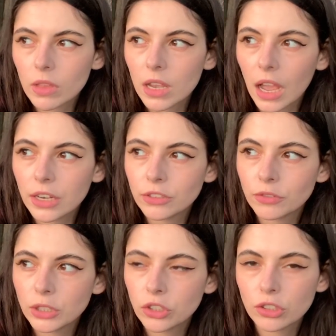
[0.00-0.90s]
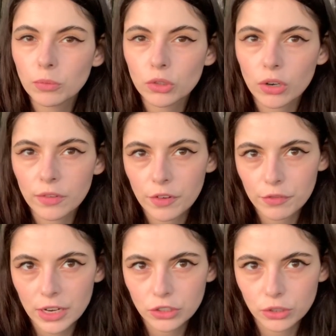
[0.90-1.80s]
and you've reached some sort of a
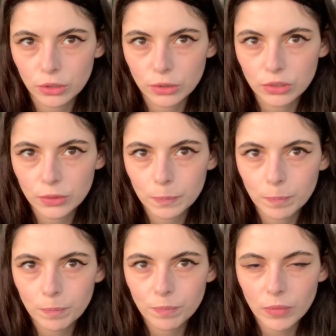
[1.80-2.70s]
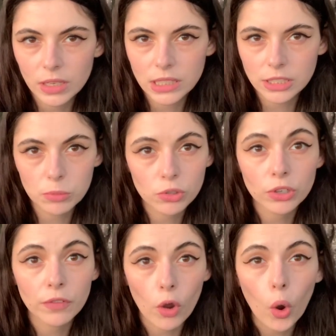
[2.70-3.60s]
threshold, some sort
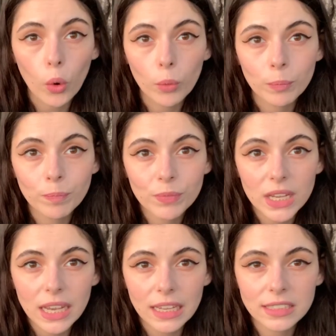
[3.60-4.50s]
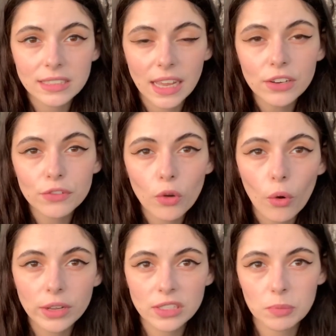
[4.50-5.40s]
of a home. And the Ten of
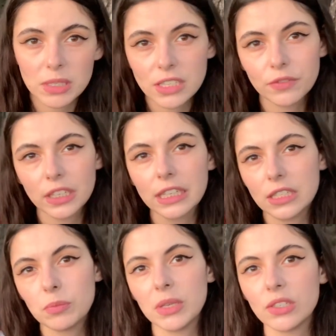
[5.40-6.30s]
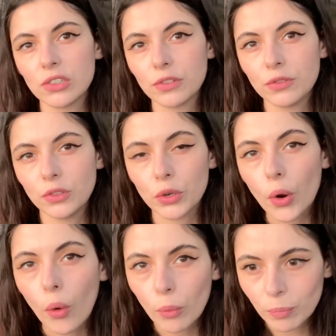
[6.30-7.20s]
Coins specifically speaks of your
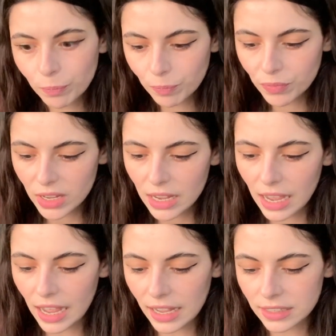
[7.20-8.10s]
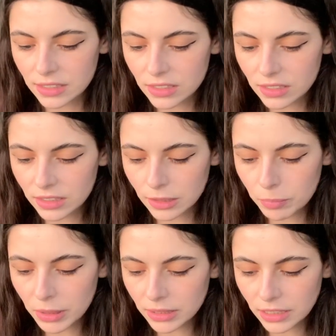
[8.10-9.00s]
home and
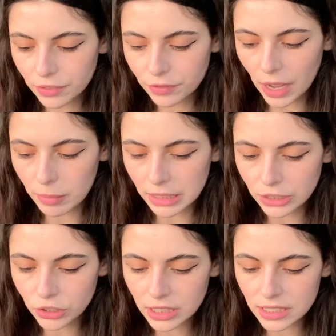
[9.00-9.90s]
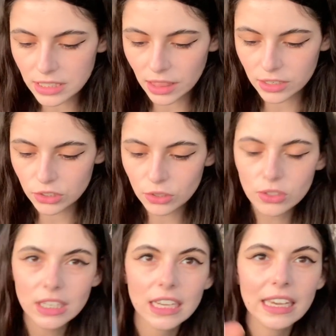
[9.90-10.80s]
building a family. And you can see there's lots
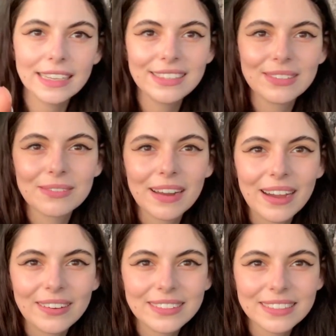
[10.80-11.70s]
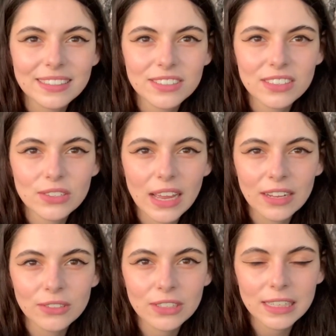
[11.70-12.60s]
of kids around, and there's this
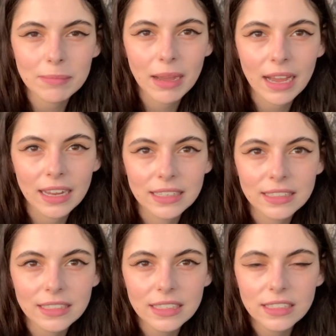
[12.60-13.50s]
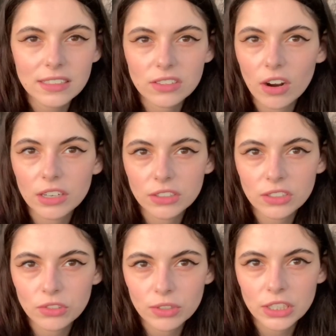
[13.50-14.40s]
elderly man. This card
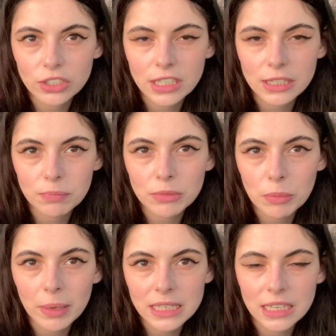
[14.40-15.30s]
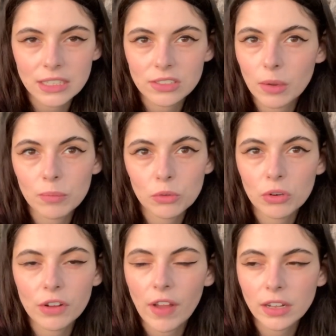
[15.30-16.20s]
is traditionally depicting some sort
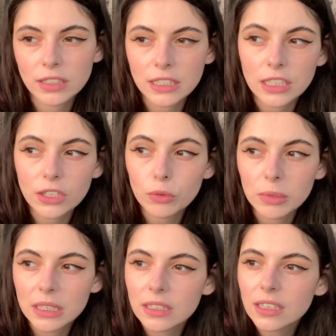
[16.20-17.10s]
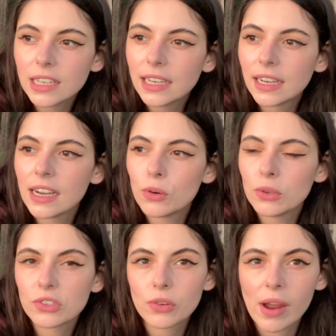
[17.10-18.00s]
of elderly human who is
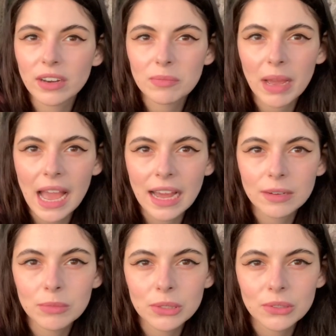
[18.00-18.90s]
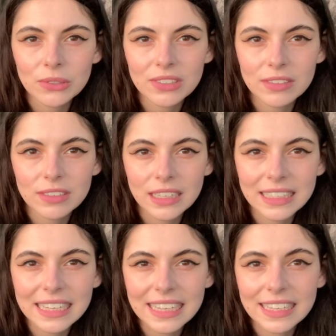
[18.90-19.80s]
surrounded by animals and
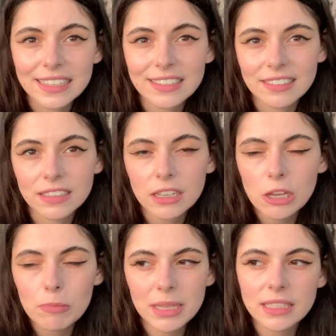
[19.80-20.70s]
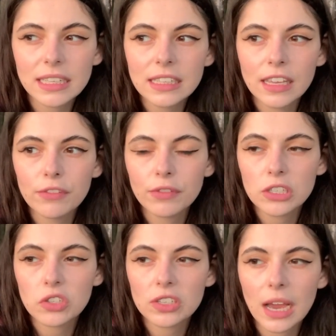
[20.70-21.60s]
kids, and basically they've
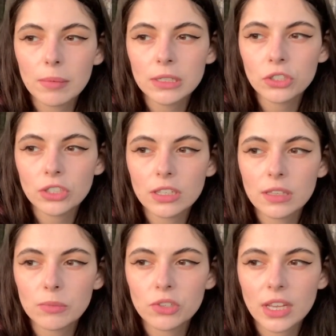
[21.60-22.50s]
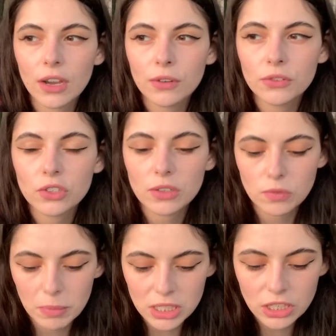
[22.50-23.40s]
established themselves,
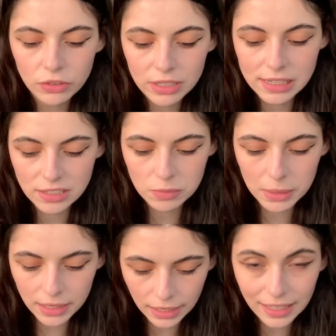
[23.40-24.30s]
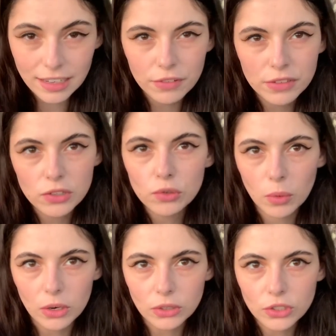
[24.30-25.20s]
materially speaking, enough in this
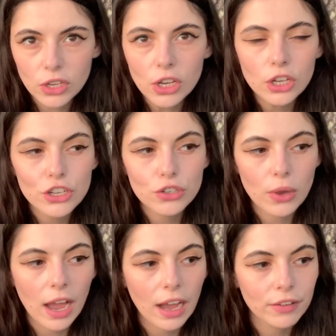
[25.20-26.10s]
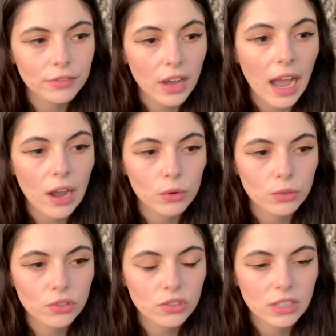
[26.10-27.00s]
world to have a
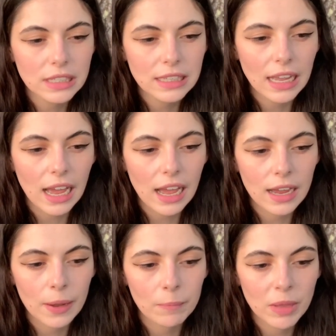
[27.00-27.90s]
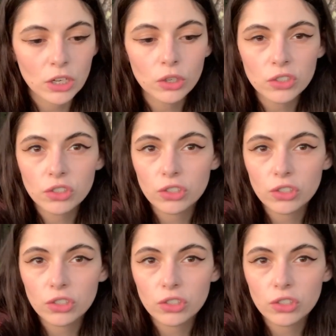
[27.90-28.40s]
house, goods to